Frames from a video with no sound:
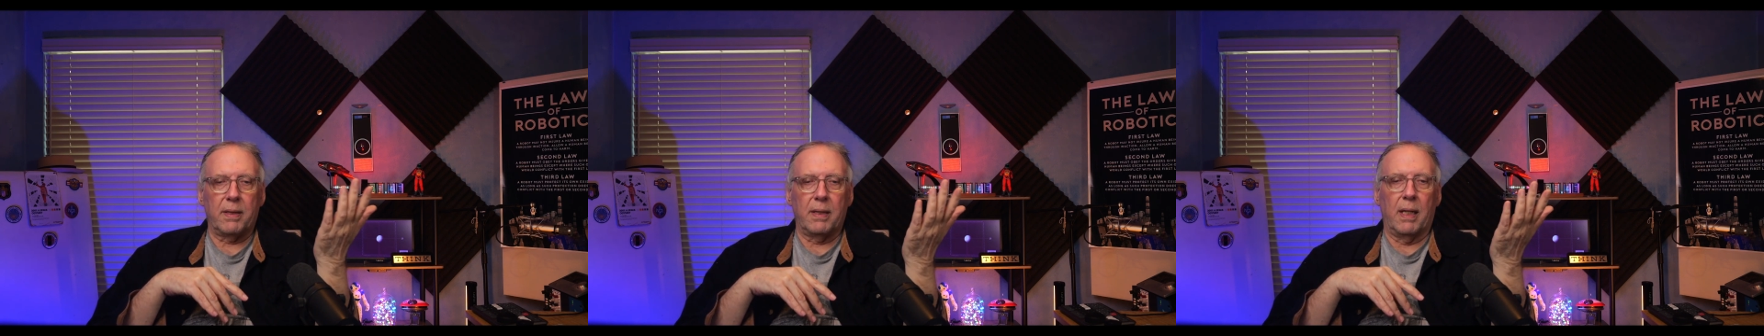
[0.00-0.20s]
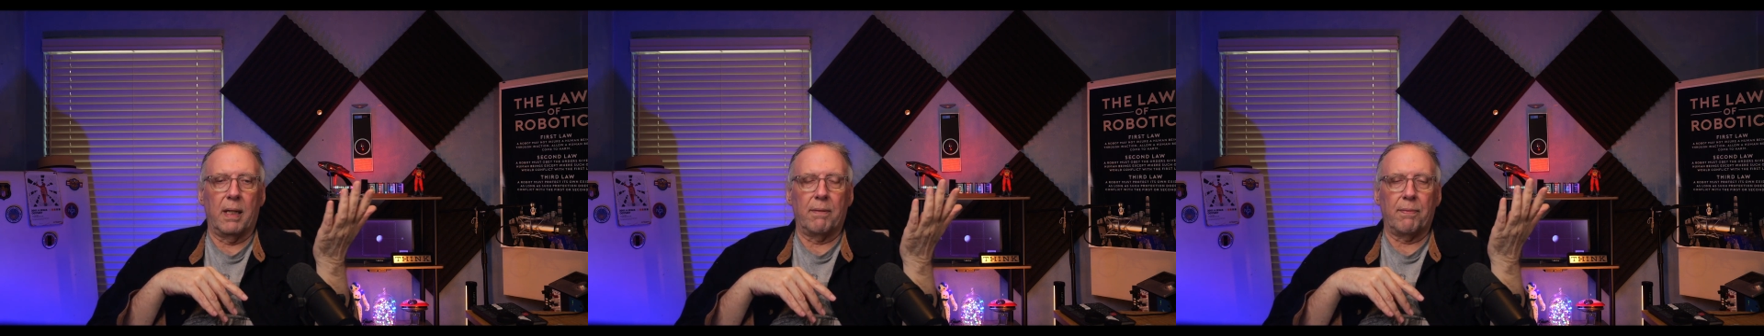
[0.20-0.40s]

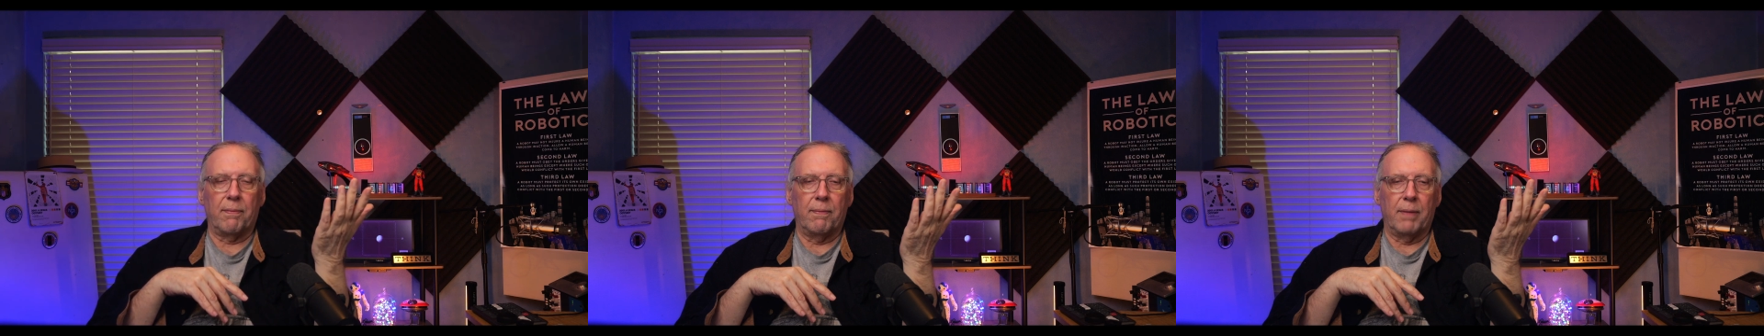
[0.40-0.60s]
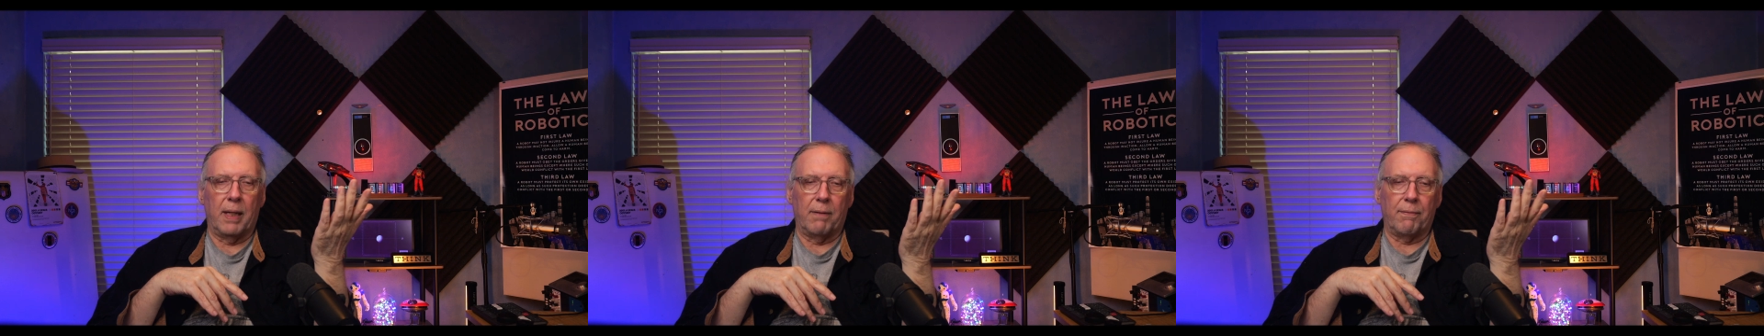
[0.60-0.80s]
of,
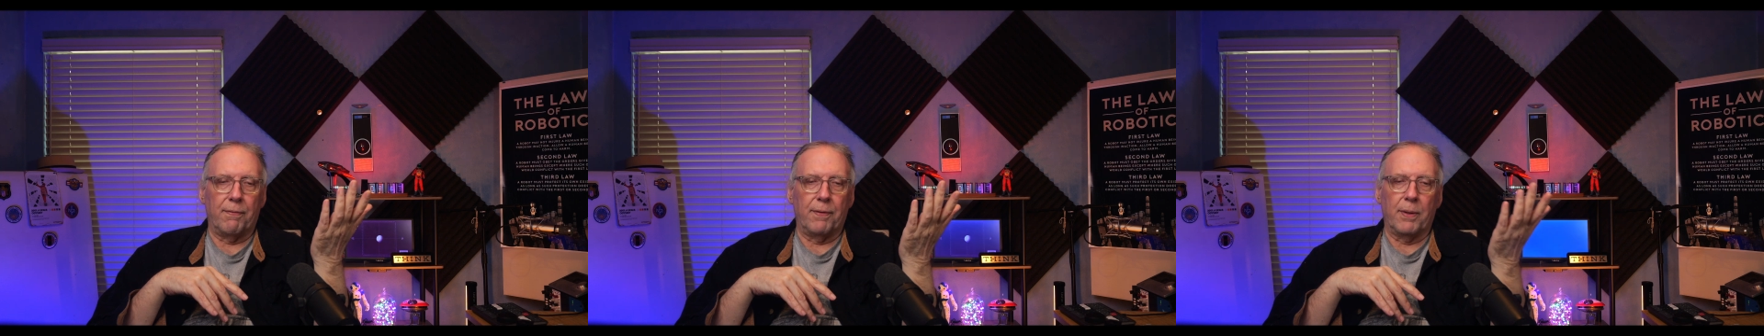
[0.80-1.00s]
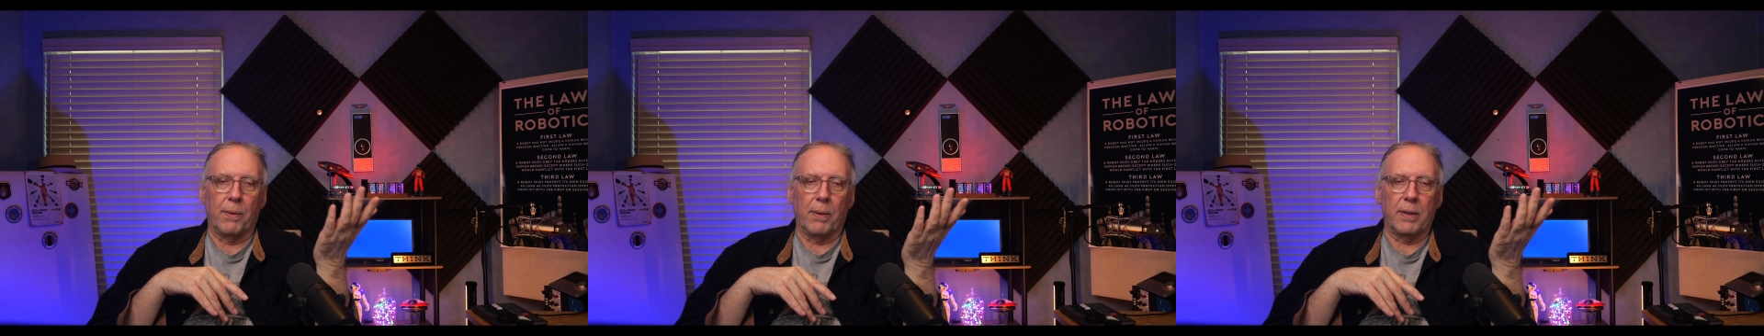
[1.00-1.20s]
of
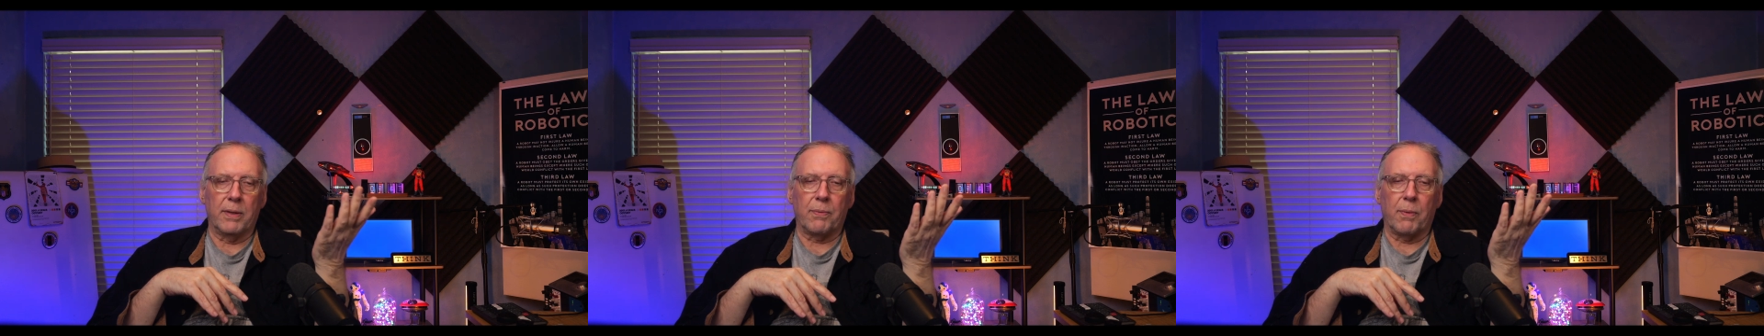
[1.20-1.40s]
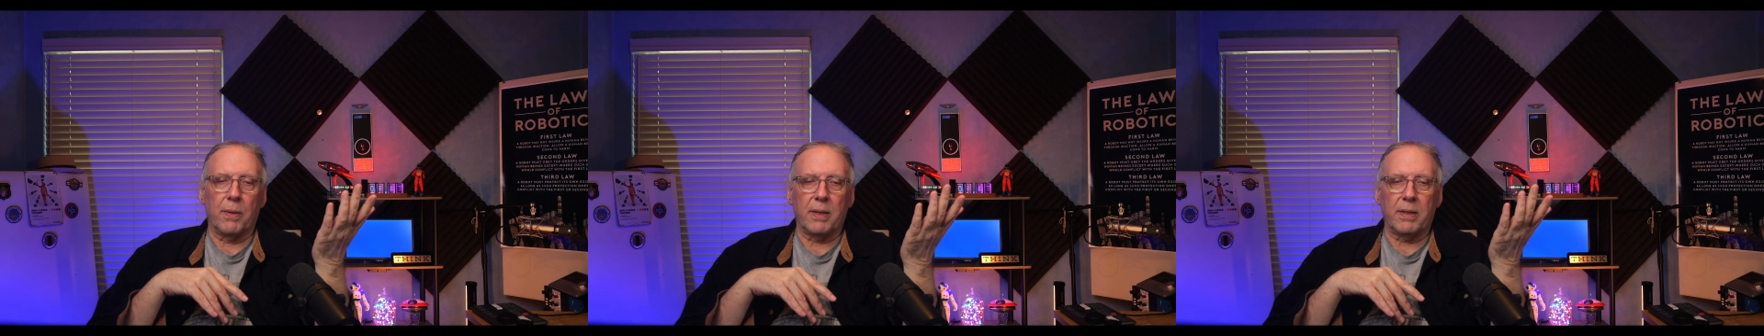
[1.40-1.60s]

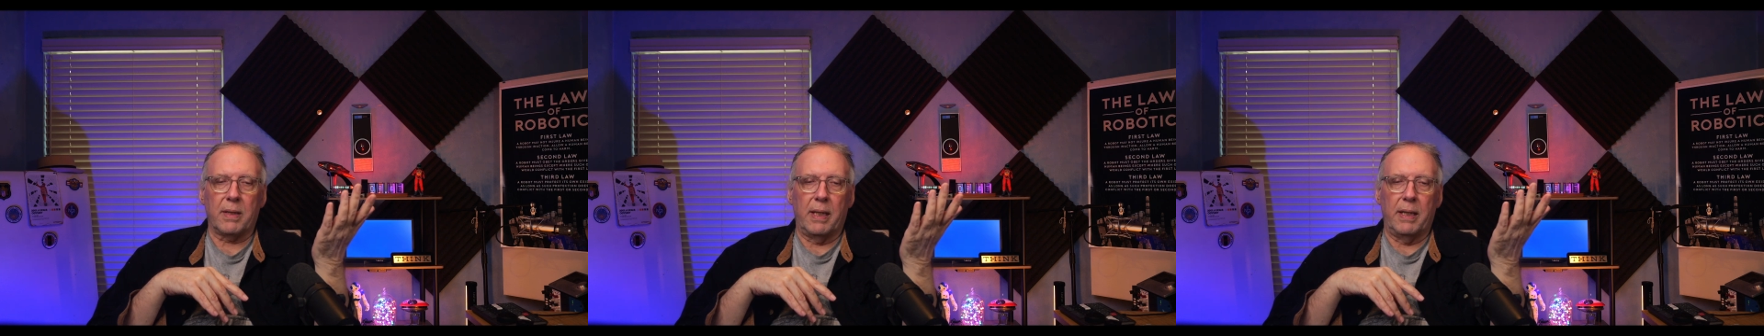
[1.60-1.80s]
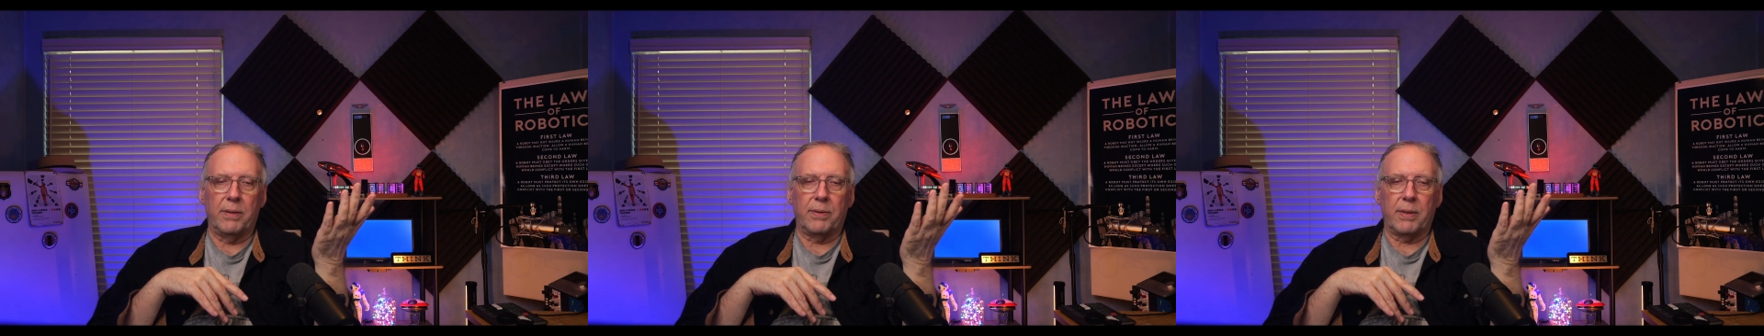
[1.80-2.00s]
fedora's
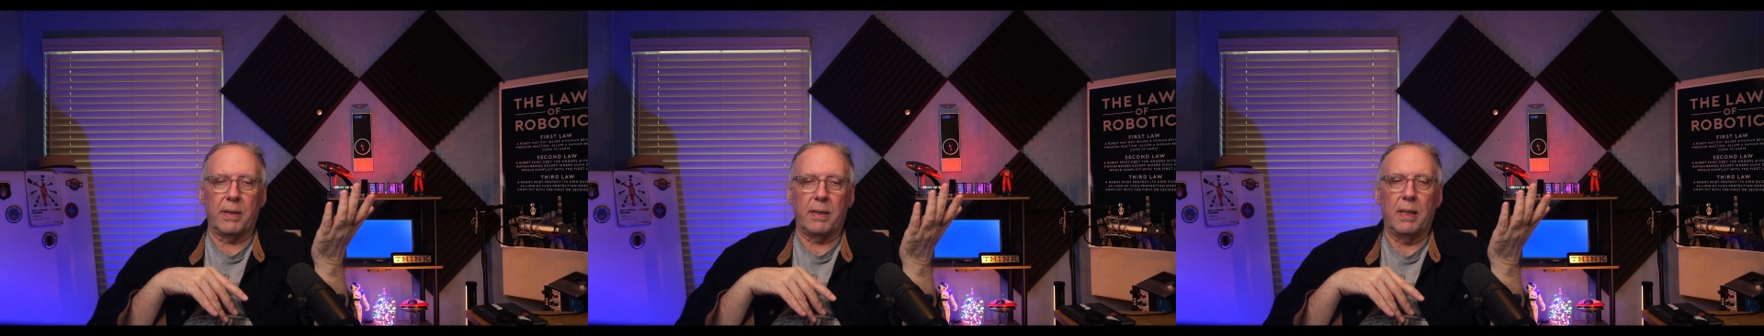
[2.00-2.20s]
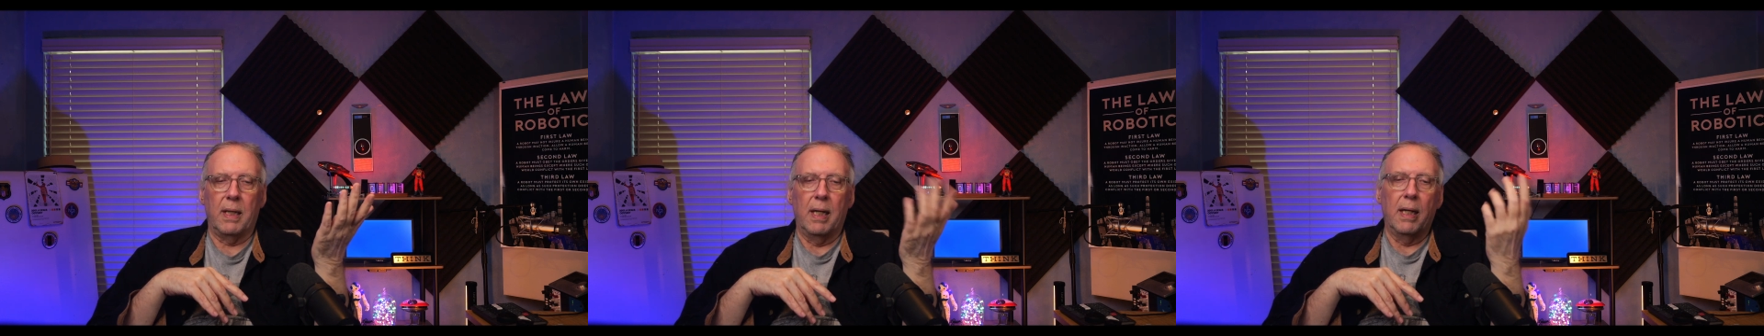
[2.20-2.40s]

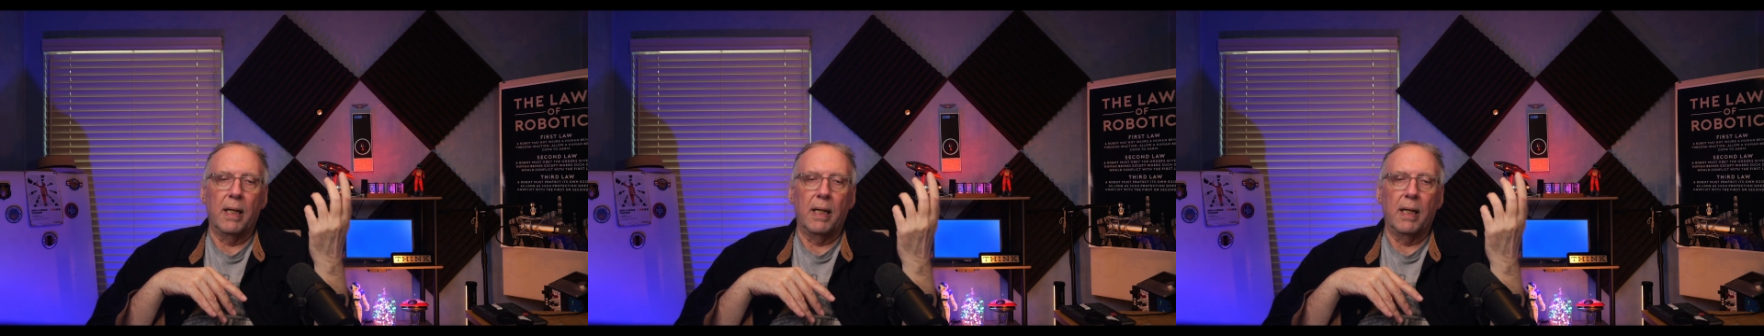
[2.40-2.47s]
workstation